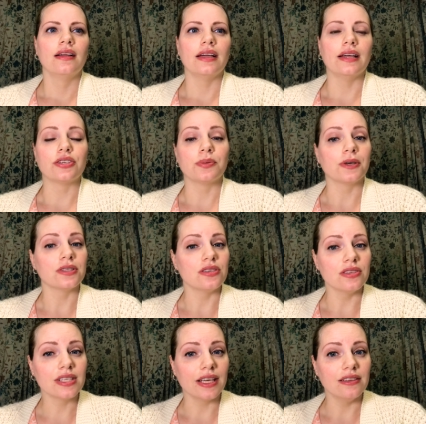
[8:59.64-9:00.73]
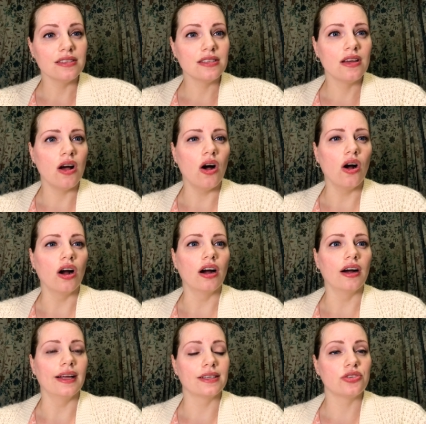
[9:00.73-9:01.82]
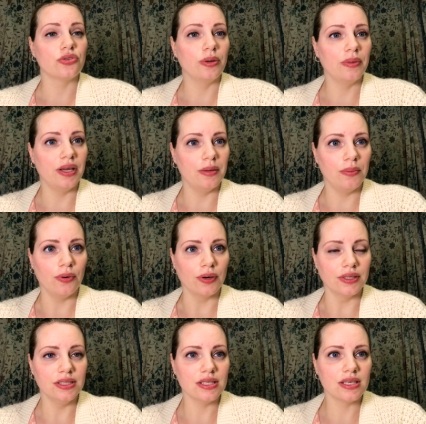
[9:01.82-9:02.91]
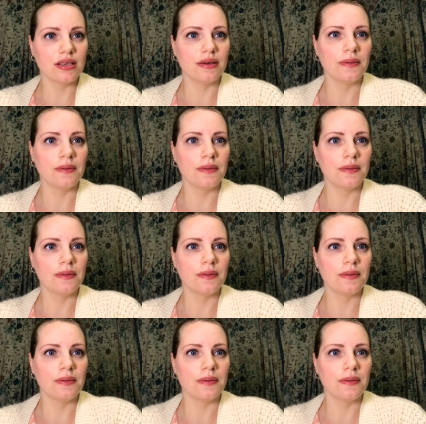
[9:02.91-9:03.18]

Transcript: Interpersonal skills are extremely important.